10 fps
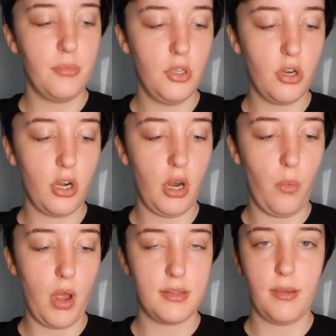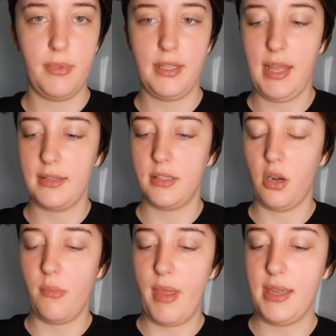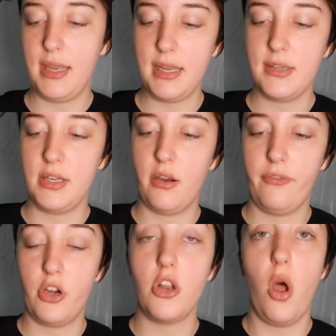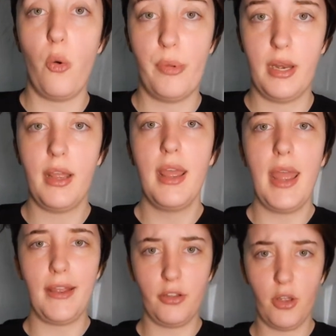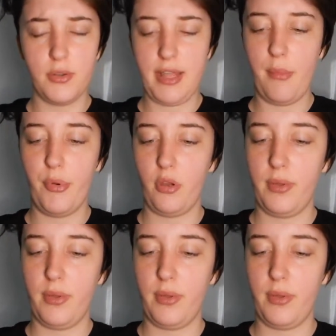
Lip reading: you're gonna want something that's gonna make it easier for you to open and close that book